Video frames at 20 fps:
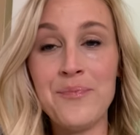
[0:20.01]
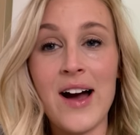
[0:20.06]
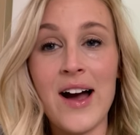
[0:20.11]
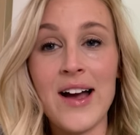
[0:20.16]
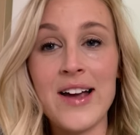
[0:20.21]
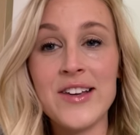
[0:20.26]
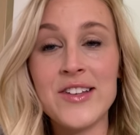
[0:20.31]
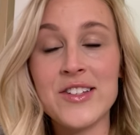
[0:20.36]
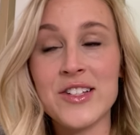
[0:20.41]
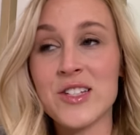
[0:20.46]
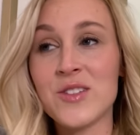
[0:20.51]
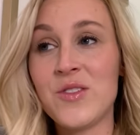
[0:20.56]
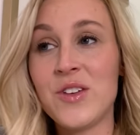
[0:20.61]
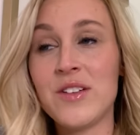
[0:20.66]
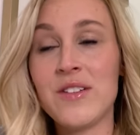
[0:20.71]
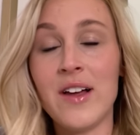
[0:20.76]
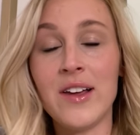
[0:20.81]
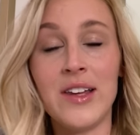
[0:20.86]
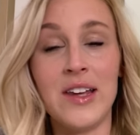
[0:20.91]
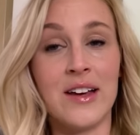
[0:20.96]
I just
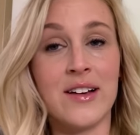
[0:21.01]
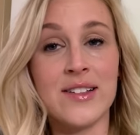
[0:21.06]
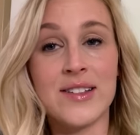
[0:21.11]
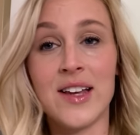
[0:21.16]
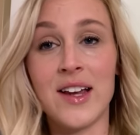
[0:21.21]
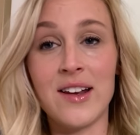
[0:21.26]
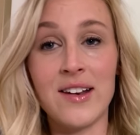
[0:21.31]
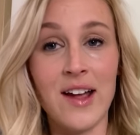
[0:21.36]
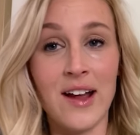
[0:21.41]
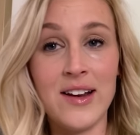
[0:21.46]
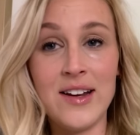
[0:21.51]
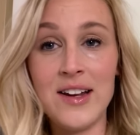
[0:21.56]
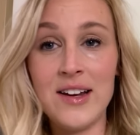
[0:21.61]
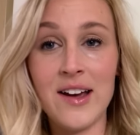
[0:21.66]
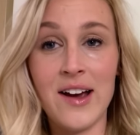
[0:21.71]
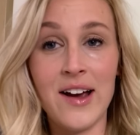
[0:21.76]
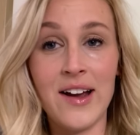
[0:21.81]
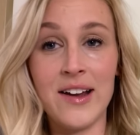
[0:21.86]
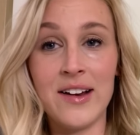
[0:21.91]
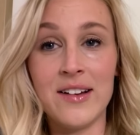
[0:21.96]
feel lucky because like
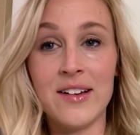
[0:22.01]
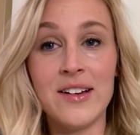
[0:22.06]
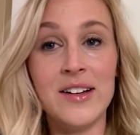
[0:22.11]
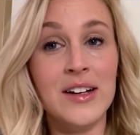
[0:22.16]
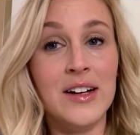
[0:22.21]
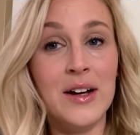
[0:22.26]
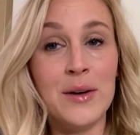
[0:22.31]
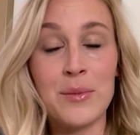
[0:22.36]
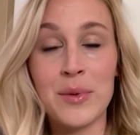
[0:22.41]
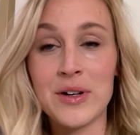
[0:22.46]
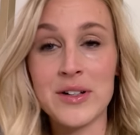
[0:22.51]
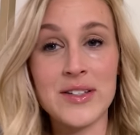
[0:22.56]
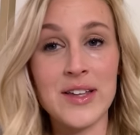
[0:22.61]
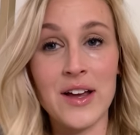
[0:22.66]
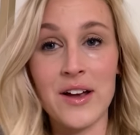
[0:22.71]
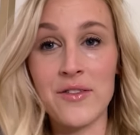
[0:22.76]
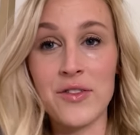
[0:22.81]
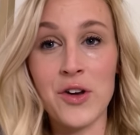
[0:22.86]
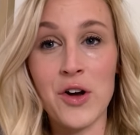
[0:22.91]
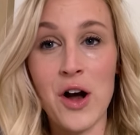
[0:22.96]
99%
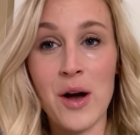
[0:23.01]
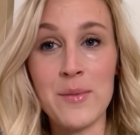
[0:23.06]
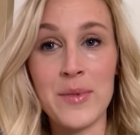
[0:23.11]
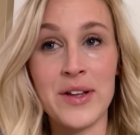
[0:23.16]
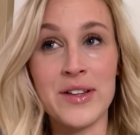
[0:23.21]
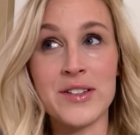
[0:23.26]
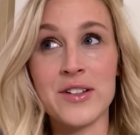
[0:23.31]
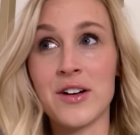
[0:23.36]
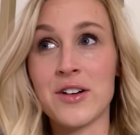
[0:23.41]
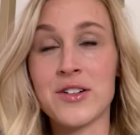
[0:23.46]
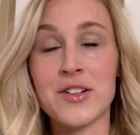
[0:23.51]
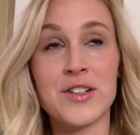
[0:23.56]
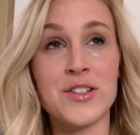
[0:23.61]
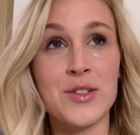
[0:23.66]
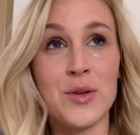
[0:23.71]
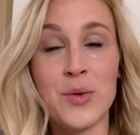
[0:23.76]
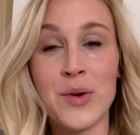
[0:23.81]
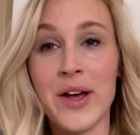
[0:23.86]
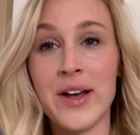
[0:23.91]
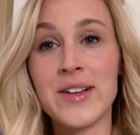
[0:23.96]
of the comments are just
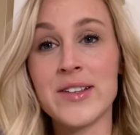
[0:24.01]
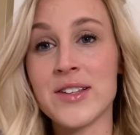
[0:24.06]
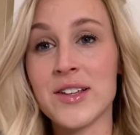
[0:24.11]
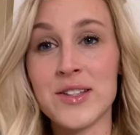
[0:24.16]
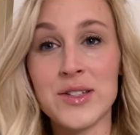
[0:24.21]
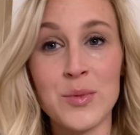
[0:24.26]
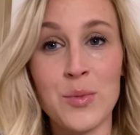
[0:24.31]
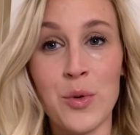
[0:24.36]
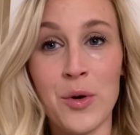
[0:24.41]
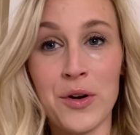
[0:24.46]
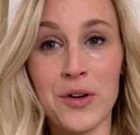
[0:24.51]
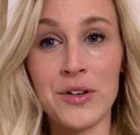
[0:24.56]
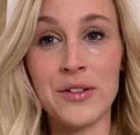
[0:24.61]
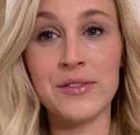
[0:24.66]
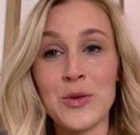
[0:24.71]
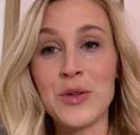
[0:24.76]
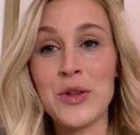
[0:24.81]
so nice and supportive.